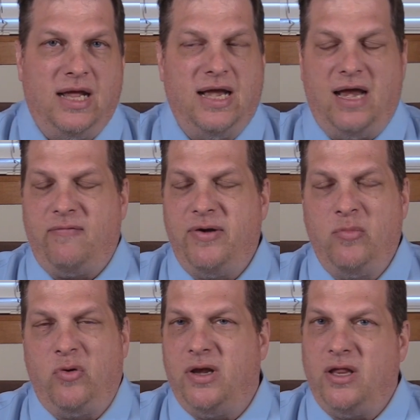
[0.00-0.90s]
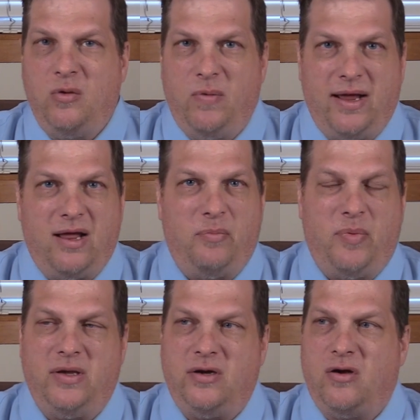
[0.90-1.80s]
and every morning you wake
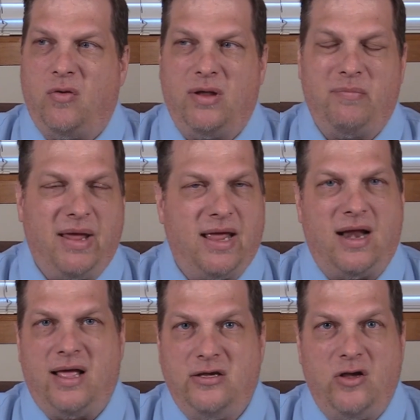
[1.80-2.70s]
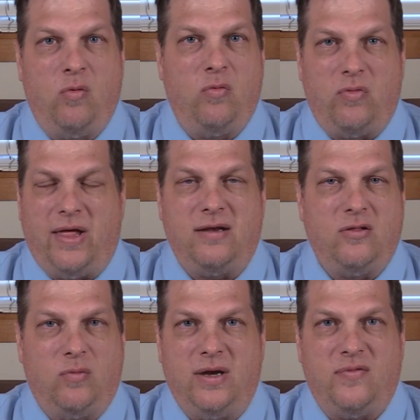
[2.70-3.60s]
up and you're going, man, I don't
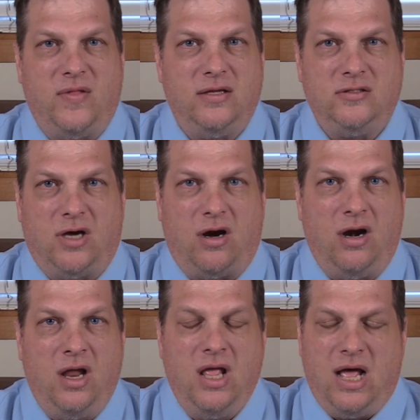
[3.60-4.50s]
like the way things are.